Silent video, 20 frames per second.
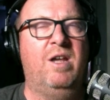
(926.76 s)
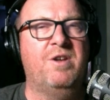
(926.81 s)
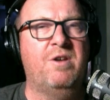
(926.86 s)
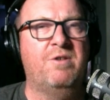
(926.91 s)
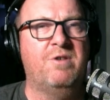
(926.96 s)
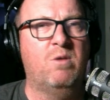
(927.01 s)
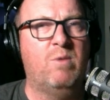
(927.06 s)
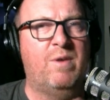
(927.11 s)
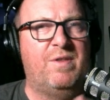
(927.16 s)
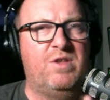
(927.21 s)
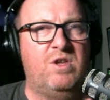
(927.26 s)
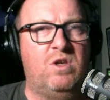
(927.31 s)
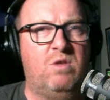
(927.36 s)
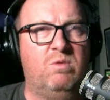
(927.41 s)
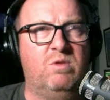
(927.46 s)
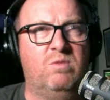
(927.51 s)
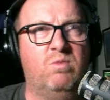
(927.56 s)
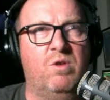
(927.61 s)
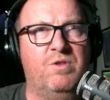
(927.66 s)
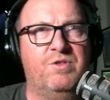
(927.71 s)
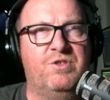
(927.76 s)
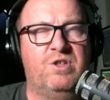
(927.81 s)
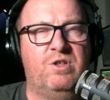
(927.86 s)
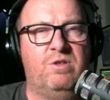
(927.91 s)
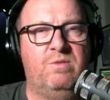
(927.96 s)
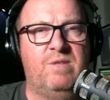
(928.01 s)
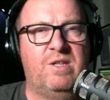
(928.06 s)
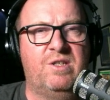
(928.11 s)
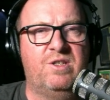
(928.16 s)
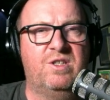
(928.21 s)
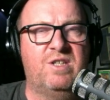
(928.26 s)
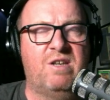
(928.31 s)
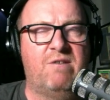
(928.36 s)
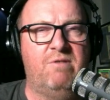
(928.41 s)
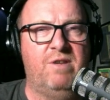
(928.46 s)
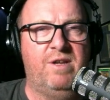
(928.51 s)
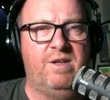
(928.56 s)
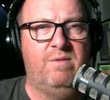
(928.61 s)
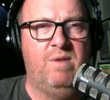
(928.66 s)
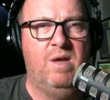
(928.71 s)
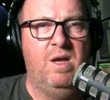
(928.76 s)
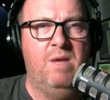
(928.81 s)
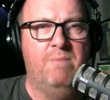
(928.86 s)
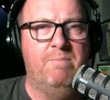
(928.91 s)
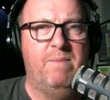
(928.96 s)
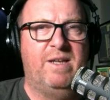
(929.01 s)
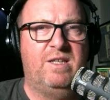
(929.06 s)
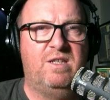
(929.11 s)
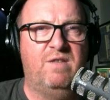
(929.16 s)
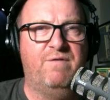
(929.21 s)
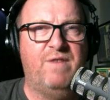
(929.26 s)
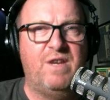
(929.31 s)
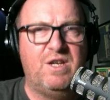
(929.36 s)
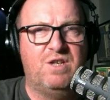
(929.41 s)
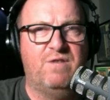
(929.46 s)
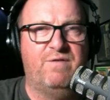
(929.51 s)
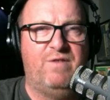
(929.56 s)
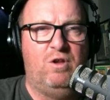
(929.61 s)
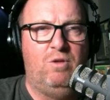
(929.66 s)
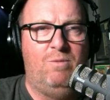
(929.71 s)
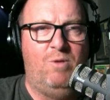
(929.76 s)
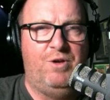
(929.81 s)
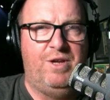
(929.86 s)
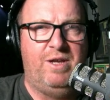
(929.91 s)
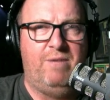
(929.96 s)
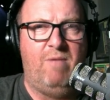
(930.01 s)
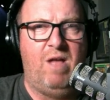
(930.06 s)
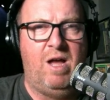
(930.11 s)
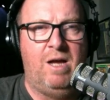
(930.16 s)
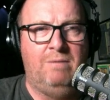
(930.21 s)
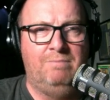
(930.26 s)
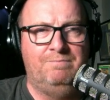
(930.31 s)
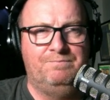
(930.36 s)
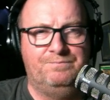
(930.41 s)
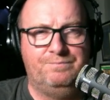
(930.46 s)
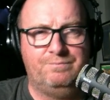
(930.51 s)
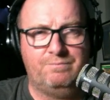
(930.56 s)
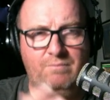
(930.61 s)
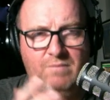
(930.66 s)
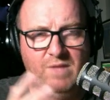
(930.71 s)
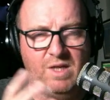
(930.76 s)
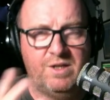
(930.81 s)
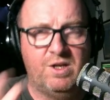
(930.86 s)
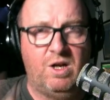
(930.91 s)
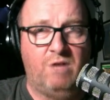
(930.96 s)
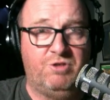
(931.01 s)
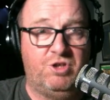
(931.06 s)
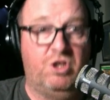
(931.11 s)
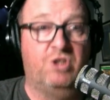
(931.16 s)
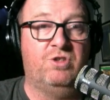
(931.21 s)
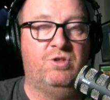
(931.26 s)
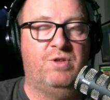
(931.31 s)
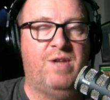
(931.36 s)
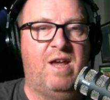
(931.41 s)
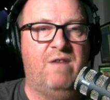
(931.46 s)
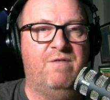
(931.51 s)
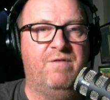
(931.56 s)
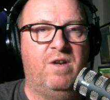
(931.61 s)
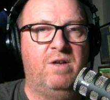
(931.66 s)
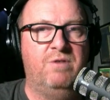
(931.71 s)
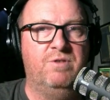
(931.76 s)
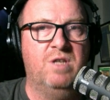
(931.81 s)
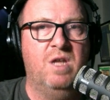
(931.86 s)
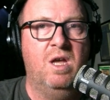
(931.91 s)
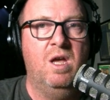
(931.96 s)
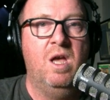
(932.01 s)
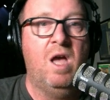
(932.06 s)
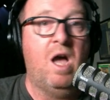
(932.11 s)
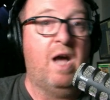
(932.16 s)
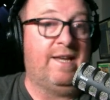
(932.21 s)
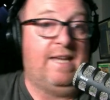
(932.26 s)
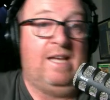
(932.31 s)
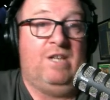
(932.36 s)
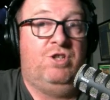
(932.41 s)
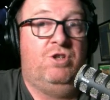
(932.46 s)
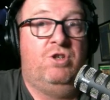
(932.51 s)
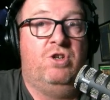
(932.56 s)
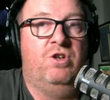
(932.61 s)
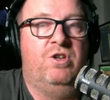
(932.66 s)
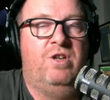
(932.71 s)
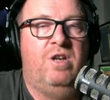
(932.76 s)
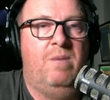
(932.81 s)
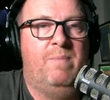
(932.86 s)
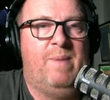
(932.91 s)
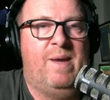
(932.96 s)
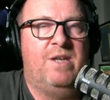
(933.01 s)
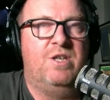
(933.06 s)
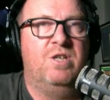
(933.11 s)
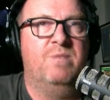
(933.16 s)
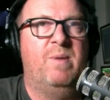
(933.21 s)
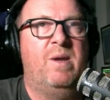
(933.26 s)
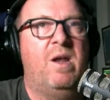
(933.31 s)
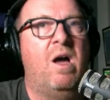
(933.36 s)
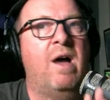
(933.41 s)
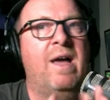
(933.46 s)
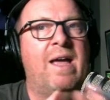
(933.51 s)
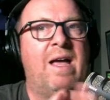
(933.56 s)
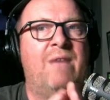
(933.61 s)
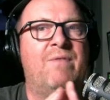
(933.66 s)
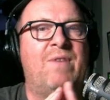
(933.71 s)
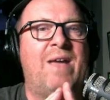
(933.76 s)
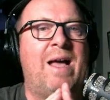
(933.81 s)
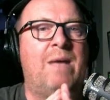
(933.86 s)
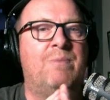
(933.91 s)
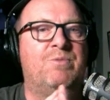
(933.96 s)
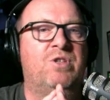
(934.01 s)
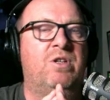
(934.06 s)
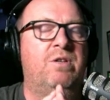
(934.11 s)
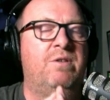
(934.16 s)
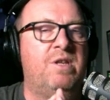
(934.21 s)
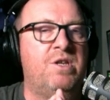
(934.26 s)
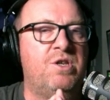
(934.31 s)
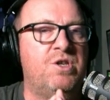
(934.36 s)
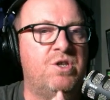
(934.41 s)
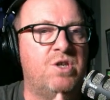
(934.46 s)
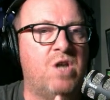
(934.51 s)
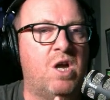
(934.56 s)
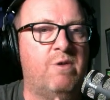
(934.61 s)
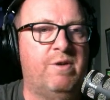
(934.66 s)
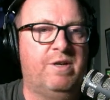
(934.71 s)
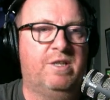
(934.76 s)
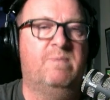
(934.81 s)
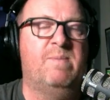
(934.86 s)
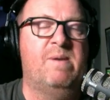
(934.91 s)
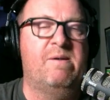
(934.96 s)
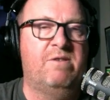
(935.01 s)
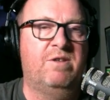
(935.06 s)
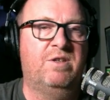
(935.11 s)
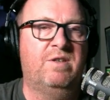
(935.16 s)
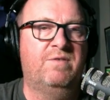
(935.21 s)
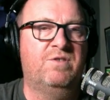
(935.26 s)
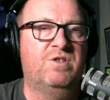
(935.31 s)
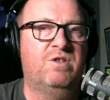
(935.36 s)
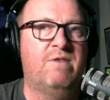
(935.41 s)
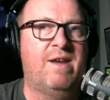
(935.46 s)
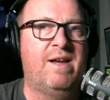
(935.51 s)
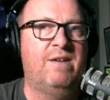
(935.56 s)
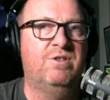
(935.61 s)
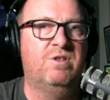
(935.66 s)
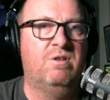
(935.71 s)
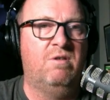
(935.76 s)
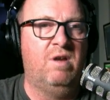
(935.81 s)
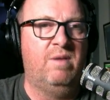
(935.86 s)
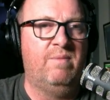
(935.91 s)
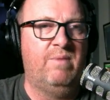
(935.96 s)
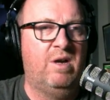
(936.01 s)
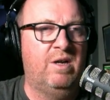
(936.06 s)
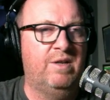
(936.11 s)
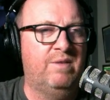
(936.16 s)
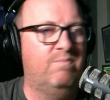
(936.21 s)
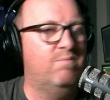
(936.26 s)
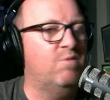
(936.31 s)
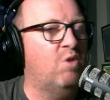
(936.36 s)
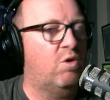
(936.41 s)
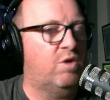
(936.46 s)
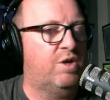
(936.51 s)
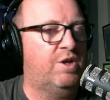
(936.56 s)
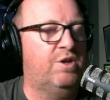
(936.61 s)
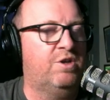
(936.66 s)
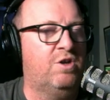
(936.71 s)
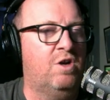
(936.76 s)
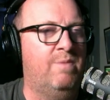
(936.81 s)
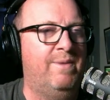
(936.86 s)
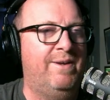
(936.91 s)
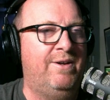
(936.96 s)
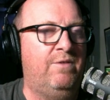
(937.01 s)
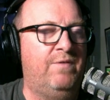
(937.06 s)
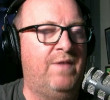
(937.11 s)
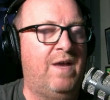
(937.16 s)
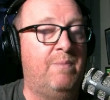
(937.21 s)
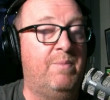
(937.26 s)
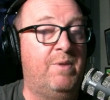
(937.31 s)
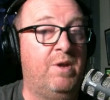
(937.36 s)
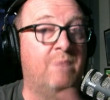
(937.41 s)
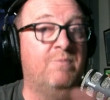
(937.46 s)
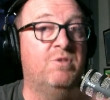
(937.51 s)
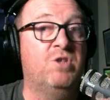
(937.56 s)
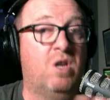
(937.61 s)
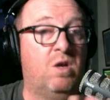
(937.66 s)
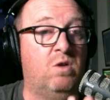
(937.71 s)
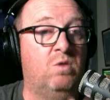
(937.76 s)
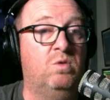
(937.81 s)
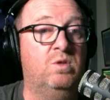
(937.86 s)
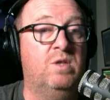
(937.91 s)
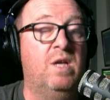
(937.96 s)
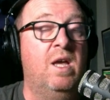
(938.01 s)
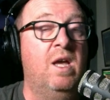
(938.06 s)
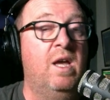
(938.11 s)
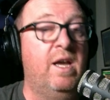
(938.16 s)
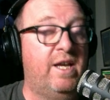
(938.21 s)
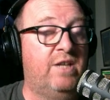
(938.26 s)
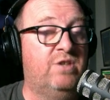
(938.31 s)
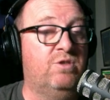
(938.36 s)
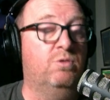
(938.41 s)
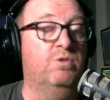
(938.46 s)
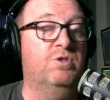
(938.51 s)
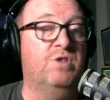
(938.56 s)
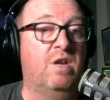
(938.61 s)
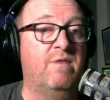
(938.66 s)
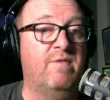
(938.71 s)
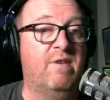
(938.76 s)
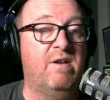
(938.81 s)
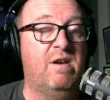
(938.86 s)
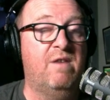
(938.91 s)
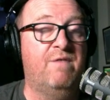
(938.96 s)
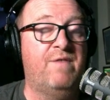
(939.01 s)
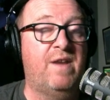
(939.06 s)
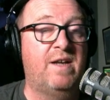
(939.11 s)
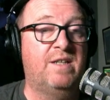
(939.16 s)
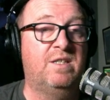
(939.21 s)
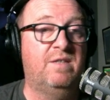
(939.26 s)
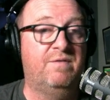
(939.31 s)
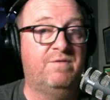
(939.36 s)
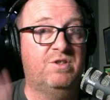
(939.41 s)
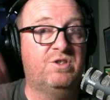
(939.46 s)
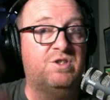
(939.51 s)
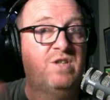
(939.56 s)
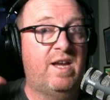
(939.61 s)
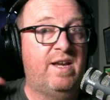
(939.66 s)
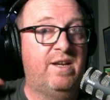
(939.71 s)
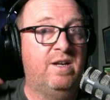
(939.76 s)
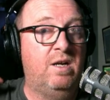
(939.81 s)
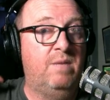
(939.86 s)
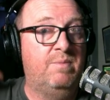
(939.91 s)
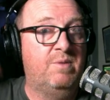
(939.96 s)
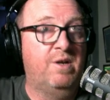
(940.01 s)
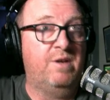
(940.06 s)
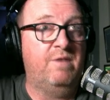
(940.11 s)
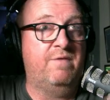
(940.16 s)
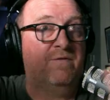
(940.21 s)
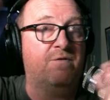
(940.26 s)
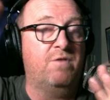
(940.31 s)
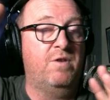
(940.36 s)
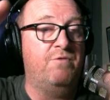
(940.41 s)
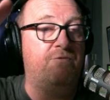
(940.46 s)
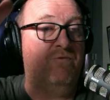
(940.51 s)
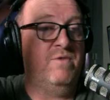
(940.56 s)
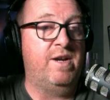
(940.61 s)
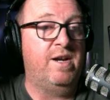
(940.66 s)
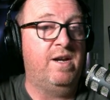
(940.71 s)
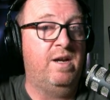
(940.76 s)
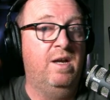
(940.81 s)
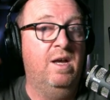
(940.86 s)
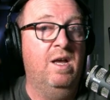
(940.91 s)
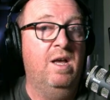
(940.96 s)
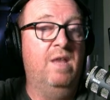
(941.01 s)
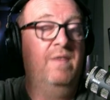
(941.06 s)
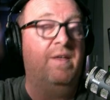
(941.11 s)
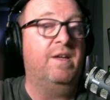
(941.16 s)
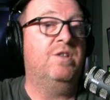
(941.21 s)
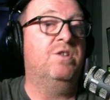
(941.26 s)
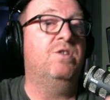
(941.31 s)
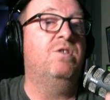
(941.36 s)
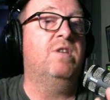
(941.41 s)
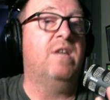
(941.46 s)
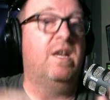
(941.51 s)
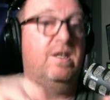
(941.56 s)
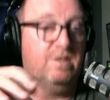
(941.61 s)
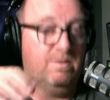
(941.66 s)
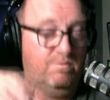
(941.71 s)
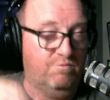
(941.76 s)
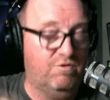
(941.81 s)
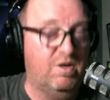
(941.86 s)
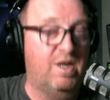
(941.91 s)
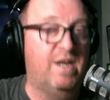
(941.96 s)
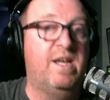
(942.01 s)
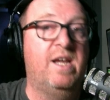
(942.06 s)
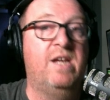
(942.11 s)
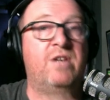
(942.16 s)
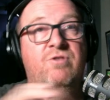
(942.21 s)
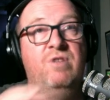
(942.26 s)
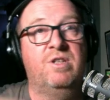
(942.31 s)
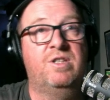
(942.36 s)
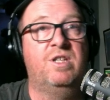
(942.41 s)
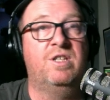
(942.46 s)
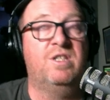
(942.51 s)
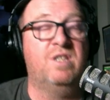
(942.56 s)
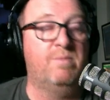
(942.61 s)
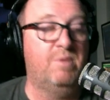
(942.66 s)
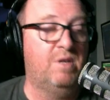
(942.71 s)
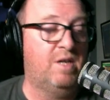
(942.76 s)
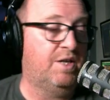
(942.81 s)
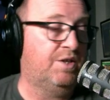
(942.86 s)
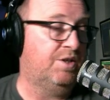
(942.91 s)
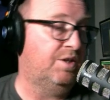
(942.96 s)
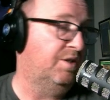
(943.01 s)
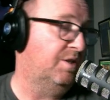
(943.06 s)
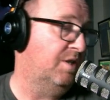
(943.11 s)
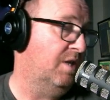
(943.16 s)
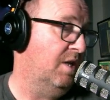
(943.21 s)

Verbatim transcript: don't know whether you would want to necessarily mix a feature film on it, um, you know just on headphones. I guess you could at a pinch, but I have absolutely no experience of surround, so I'm I'm not going to comment on that. But I'm told it's also very effective for setting up kind of front rear things, and you get some really interesting simulations.